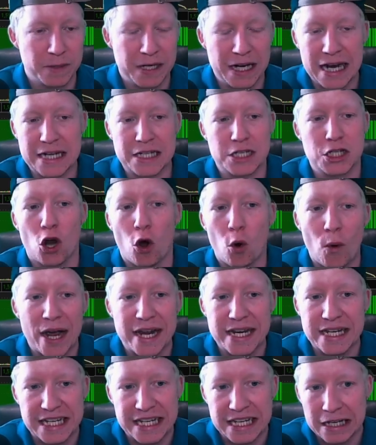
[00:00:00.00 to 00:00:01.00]
But it has no
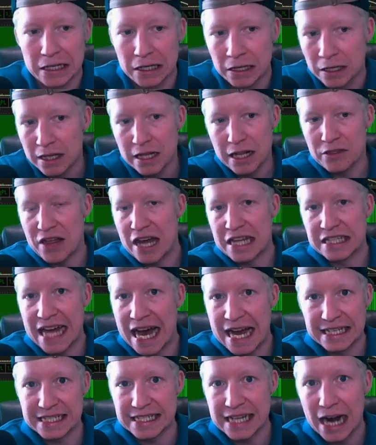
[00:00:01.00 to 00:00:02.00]
idea that
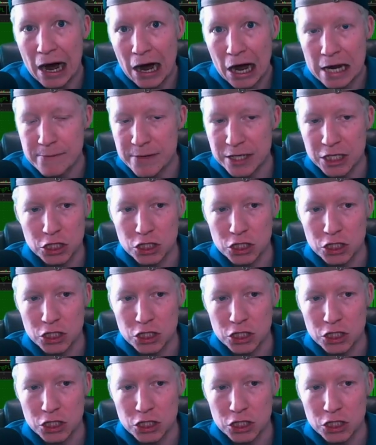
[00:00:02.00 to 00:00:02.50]
that's time.